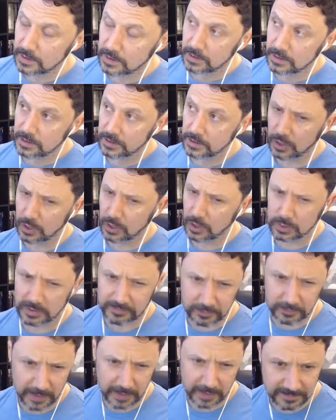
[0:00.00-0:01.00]
you know,
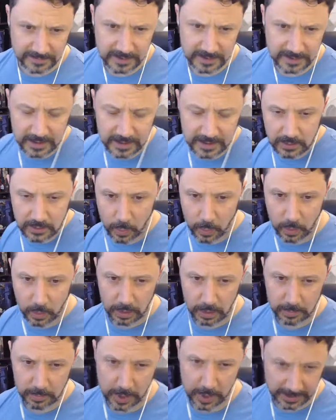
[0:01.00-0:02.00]
Lovecraftian
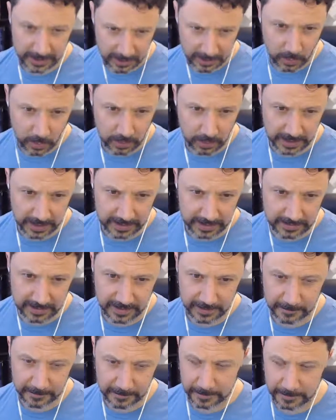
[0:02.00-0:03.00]
or body horror, like
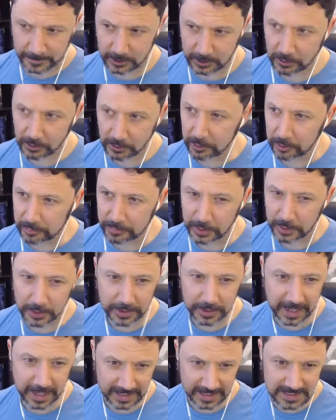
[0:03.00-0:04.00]
um,
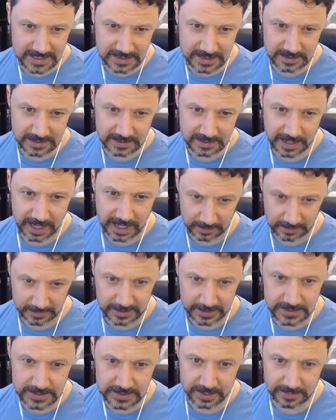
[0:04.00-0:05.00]
Cronenberg-esque
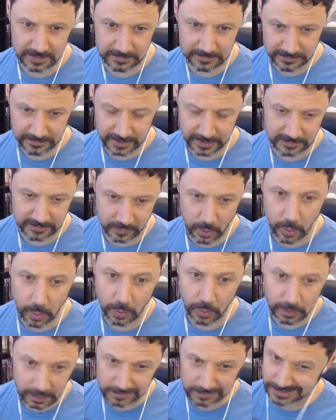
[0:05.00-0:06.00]
elements of uh,
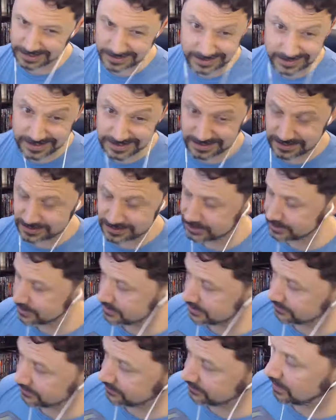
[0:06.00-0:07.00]
horror, there's just
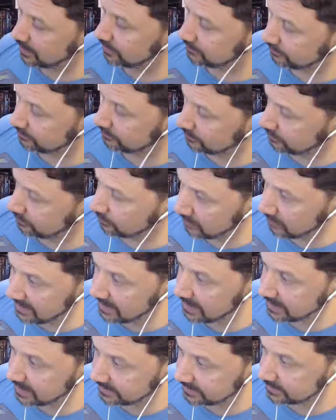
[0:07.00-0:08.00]
a ton of great
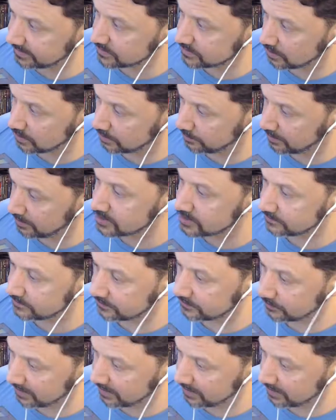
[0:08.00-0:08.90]
ideas or a bunch of great